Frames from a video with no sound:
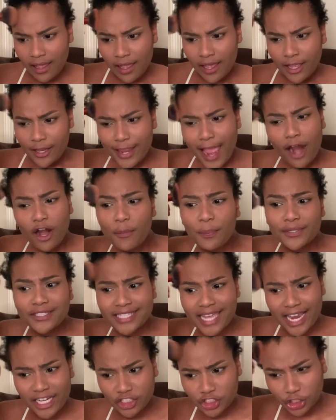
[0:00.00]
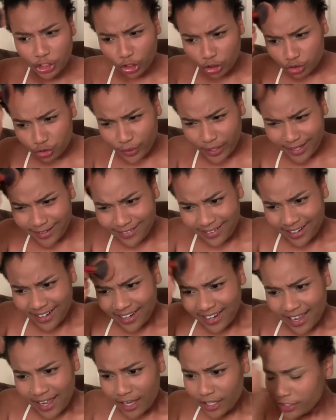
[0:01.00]
Y'all don't protect children.
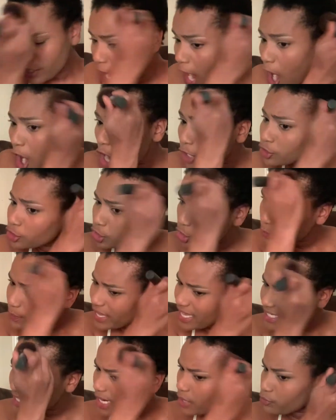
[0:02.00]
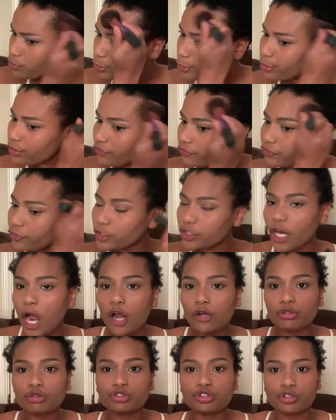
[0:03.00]
Y'all are too busy rooting for
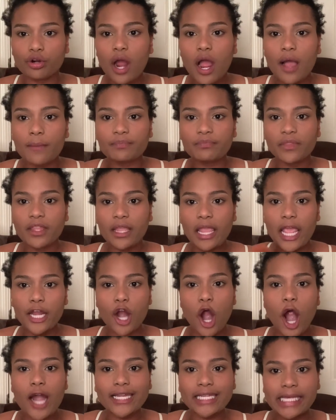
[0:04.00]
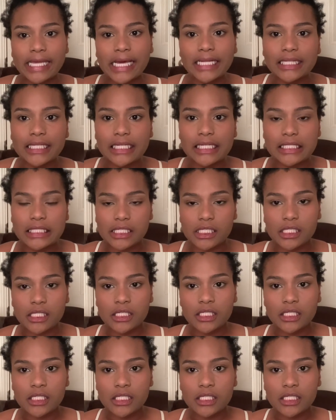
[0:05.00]
Donald Trump and R. Kelly's.